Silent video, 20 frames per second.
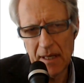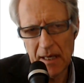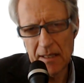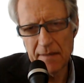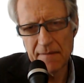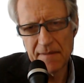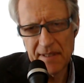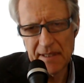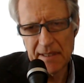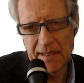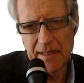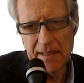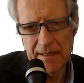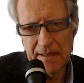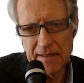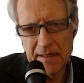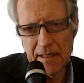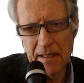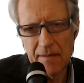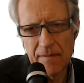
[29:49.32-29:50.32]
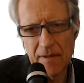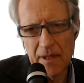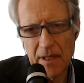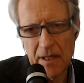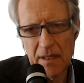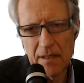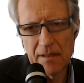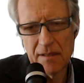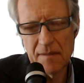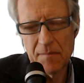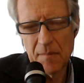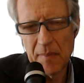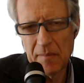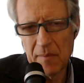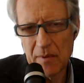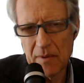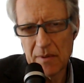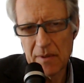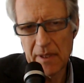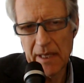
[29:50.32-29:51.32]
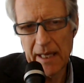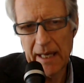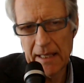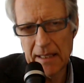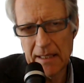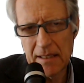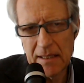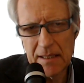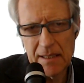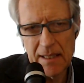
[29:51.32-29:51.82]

a kind of sadistic violence. People get